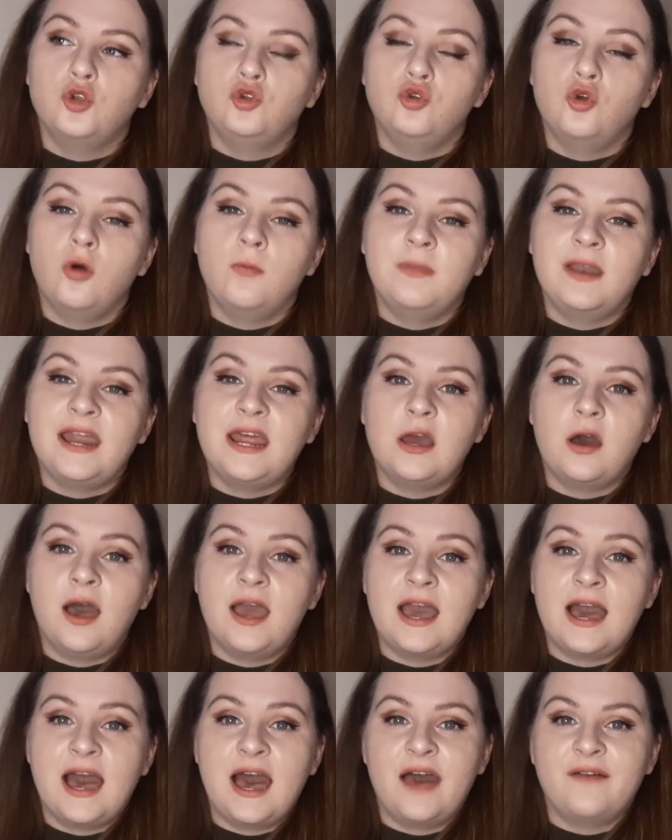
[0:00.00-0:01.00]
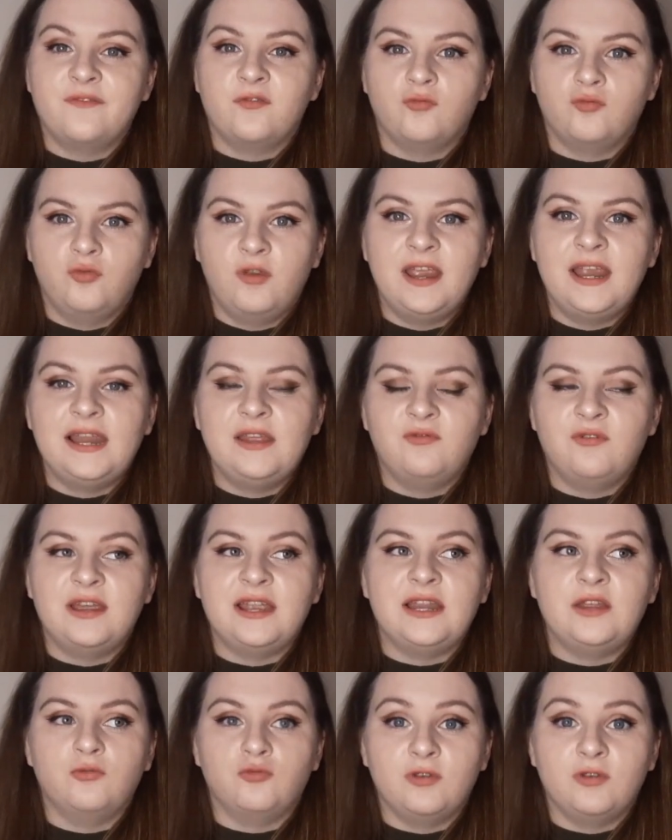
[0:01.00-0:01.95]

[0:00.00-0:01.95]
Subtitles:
normally I have really, really,